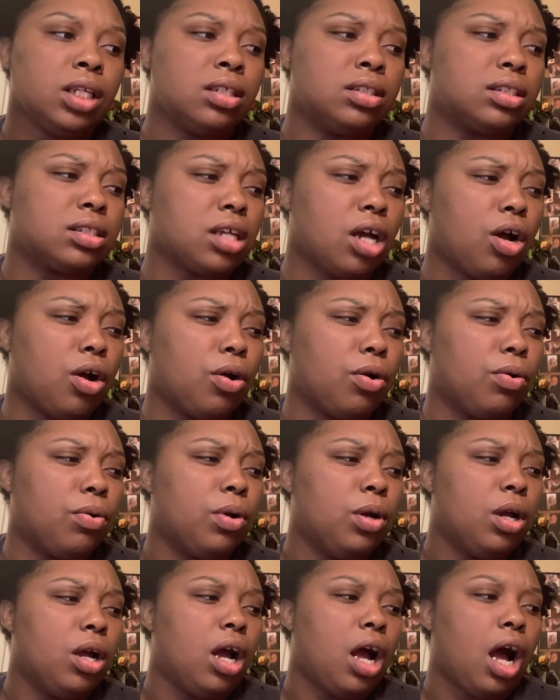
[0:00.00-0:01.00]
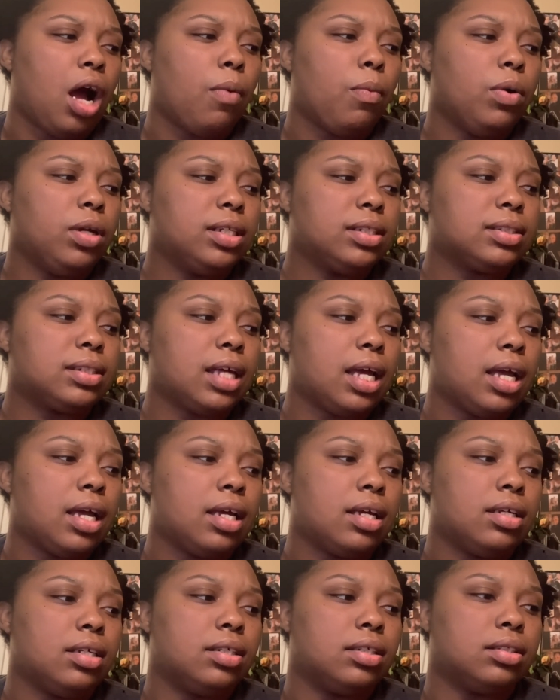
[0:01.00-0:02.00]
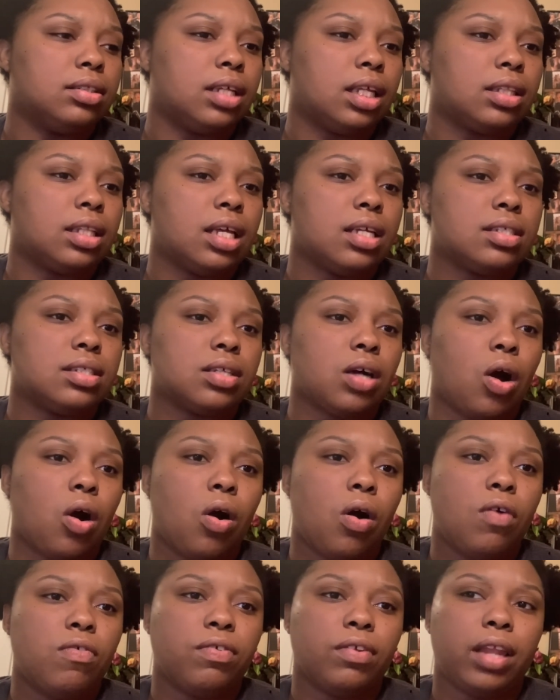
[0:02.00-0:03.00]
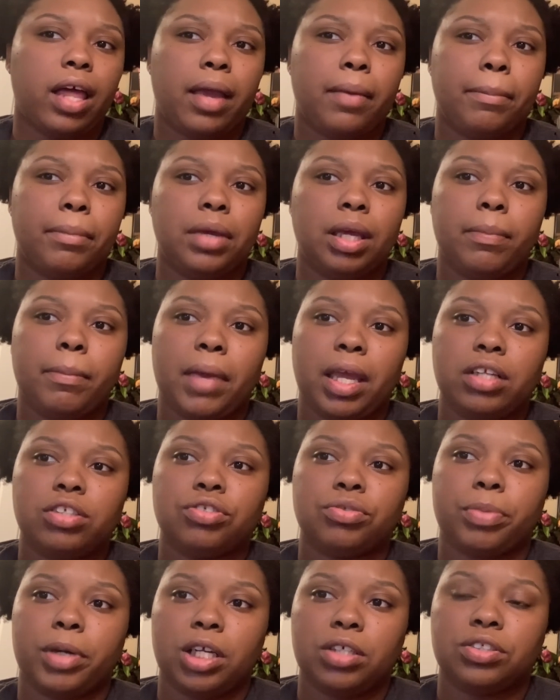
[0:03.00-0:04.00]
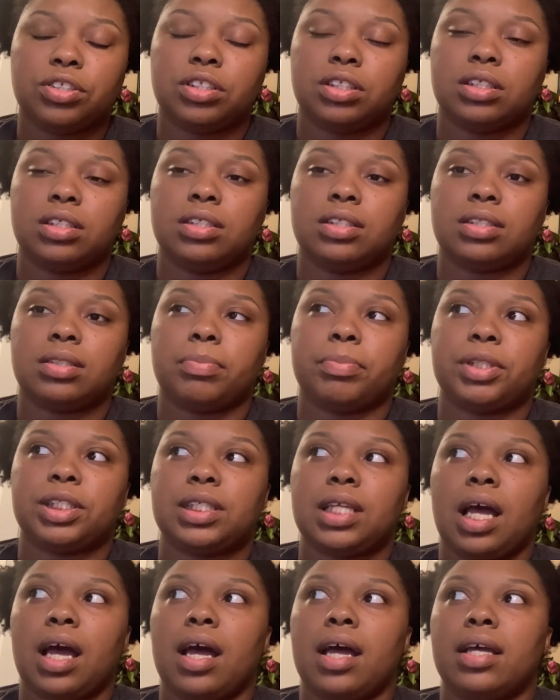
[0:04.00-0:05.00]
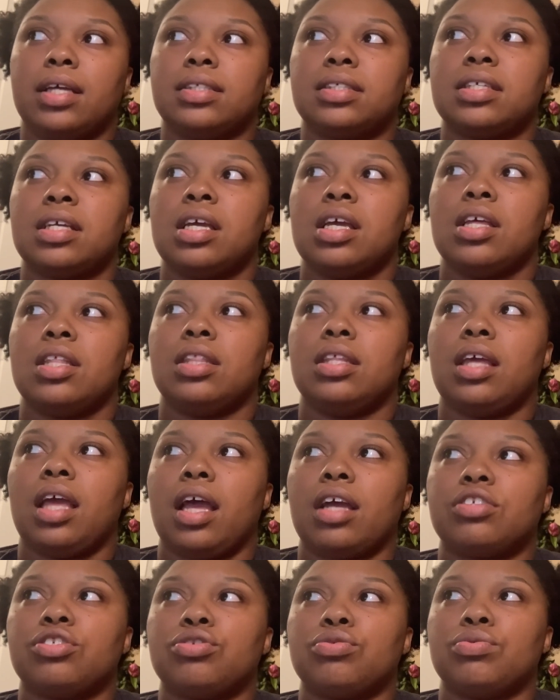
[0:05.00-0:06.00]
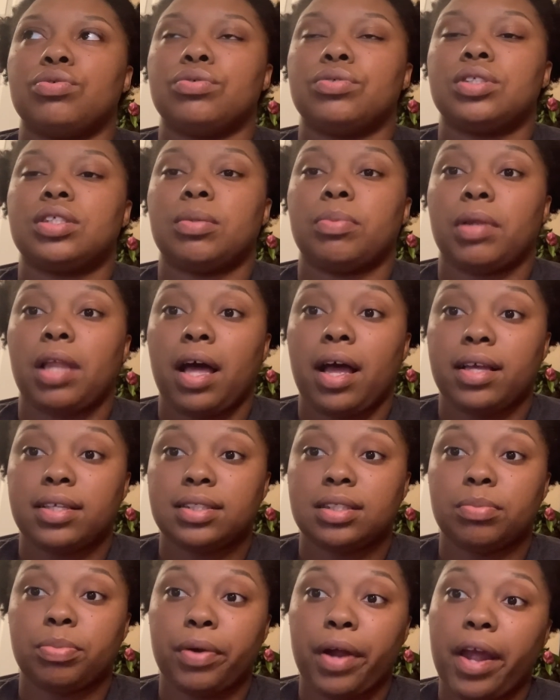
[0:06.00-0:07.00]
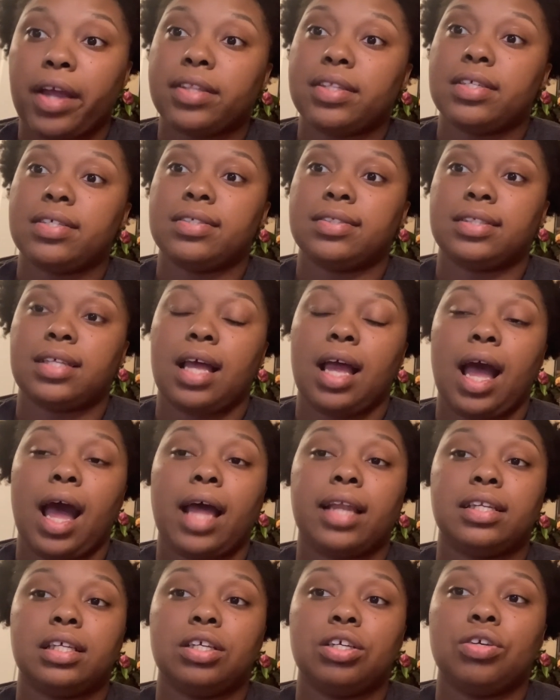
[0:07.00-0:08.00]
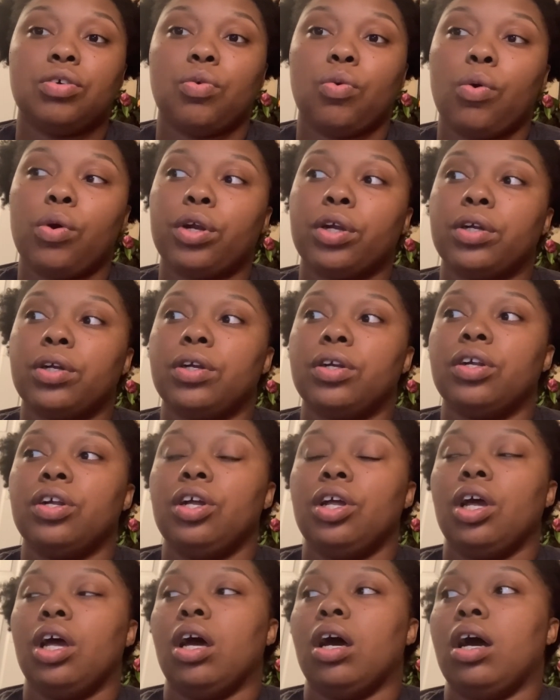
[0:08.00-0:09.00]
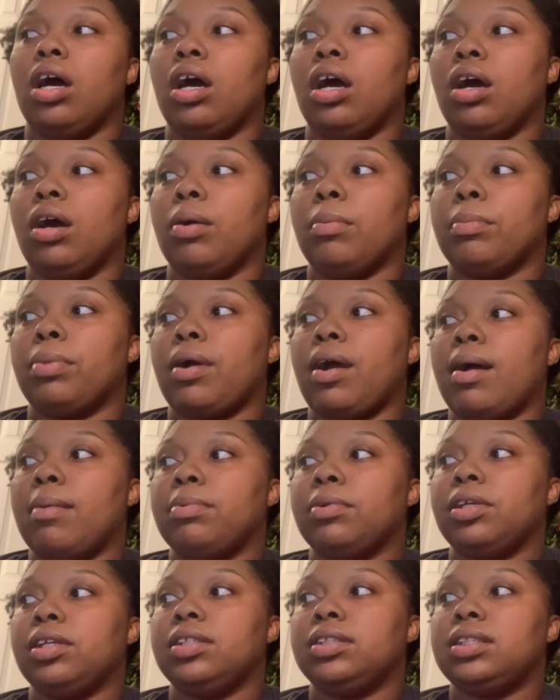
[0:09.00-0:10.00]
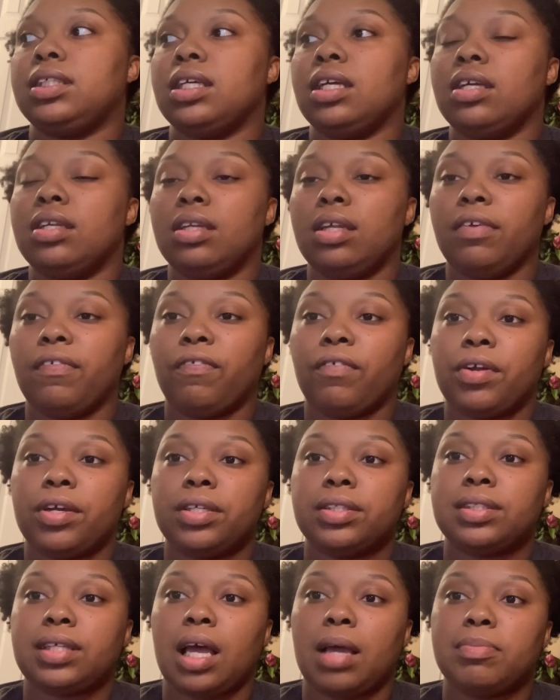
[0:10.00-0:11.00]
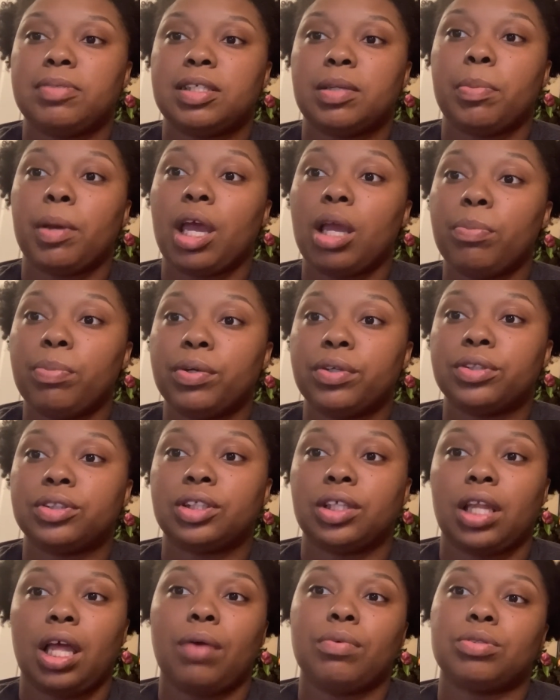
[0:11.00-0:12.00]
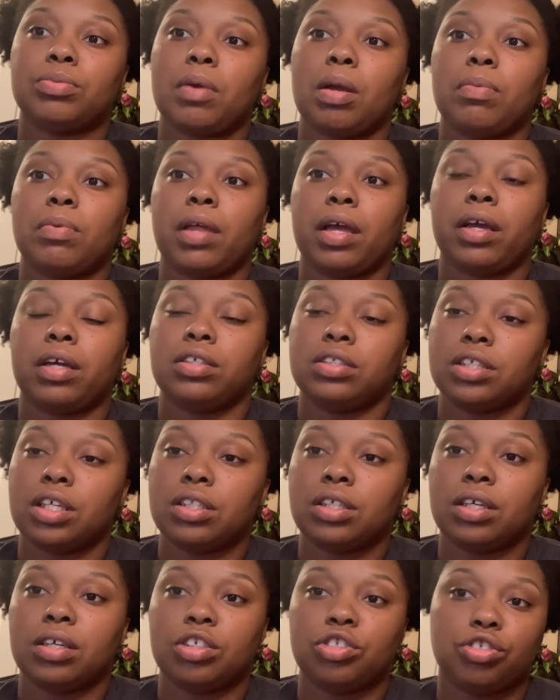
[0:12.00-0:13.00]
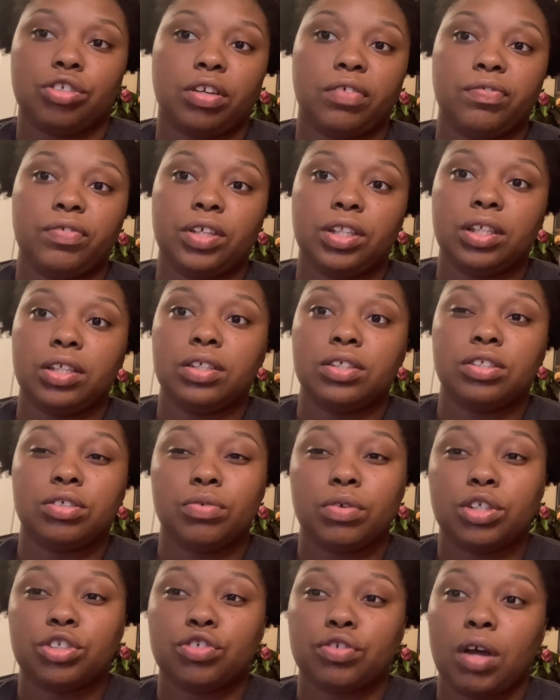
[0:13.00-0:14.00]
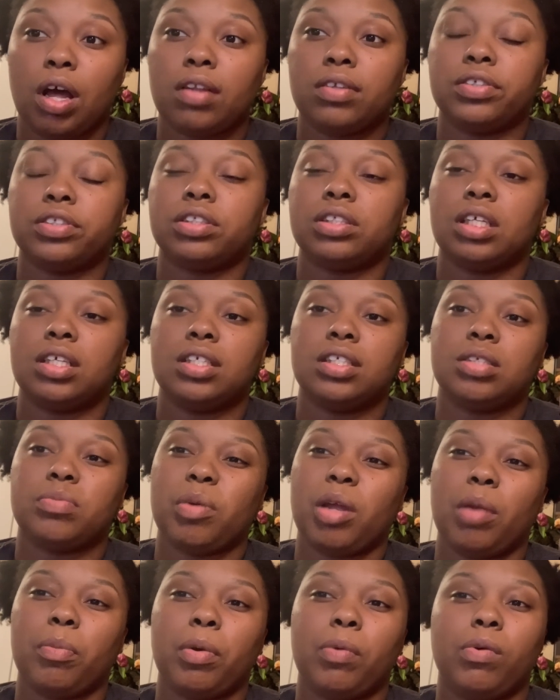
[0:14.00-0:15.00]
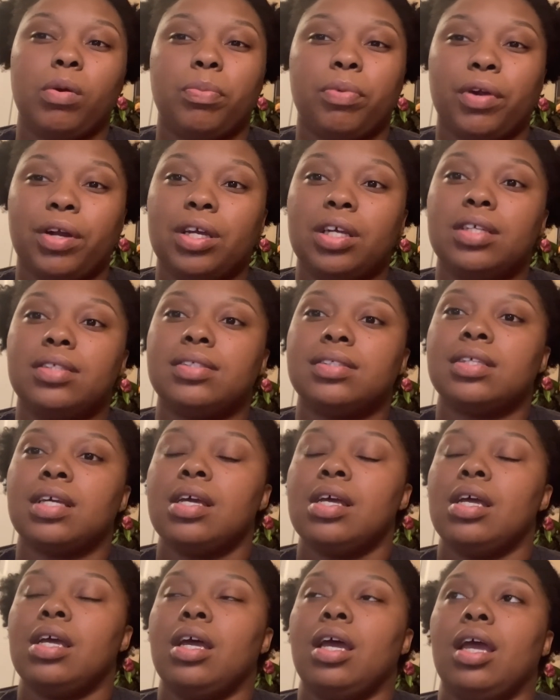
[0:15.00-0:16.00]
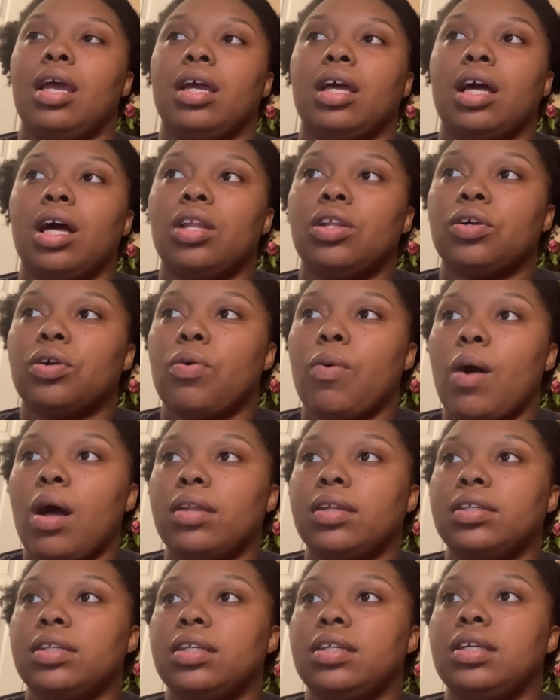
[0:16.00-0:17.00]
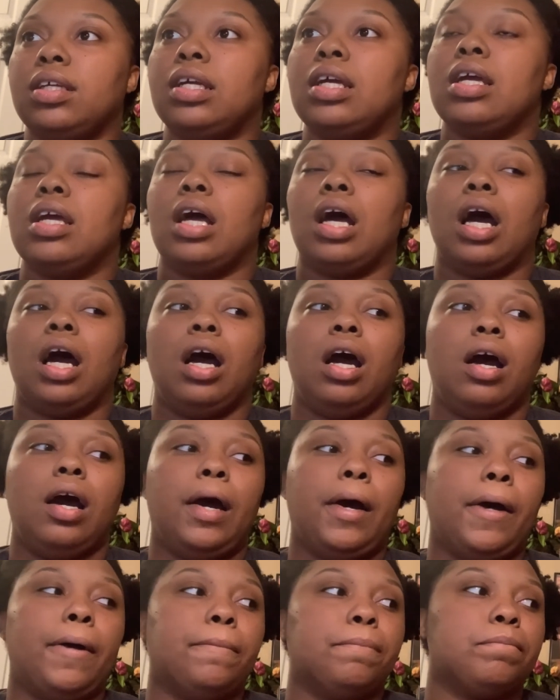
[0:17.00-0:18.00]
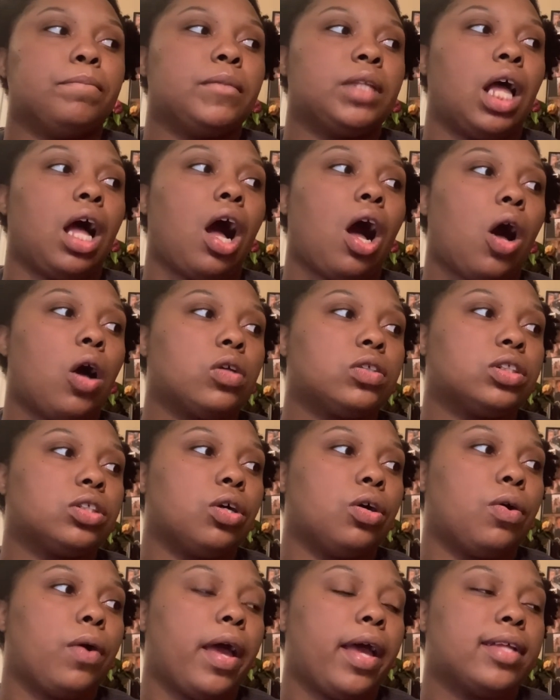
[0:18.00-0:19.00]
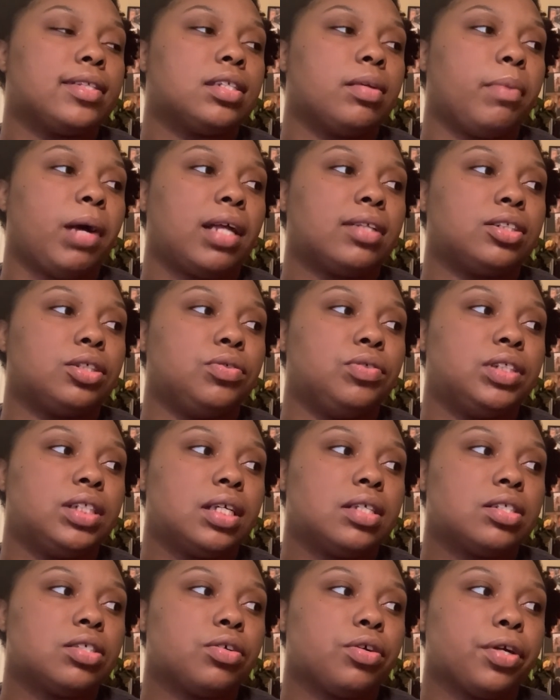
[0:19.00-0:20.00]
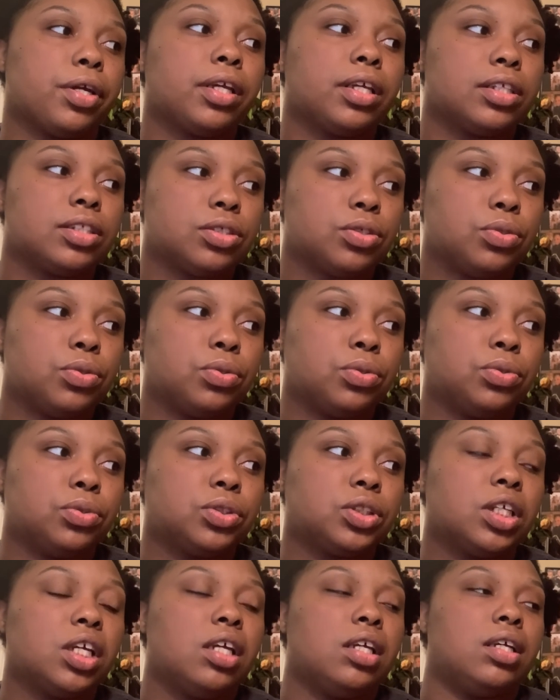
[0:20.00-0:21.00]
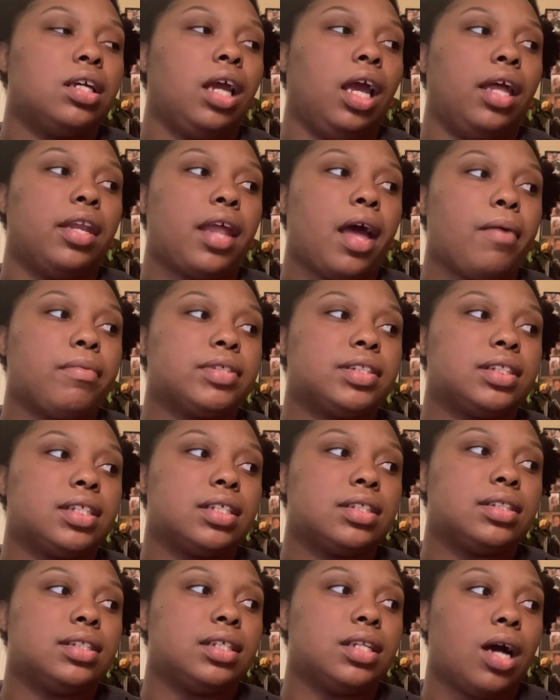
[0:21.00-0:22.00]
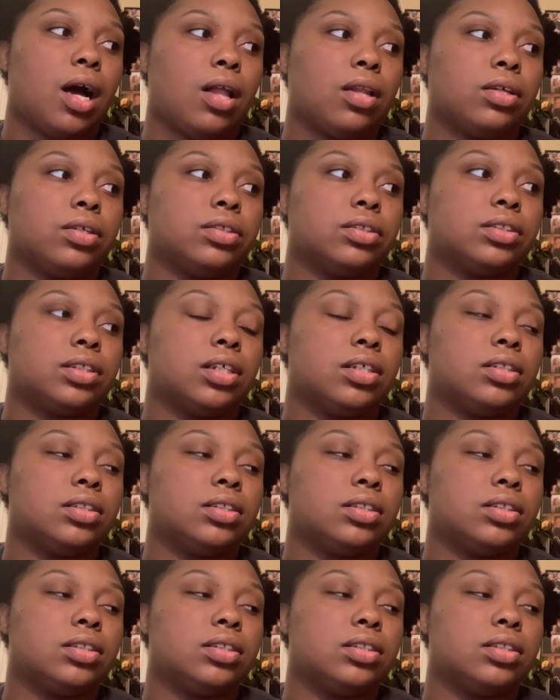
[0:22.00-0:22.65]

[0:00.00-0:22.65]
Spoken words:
So I want to say that that's all for like big major purchases. So besides the actual supplies to practice, I did order probably 10 different types of paper. So that was probably like another $150 to $200 to experiment with prints and color quality. I also had to buy 2 sets of Cricut tools, and that was $60.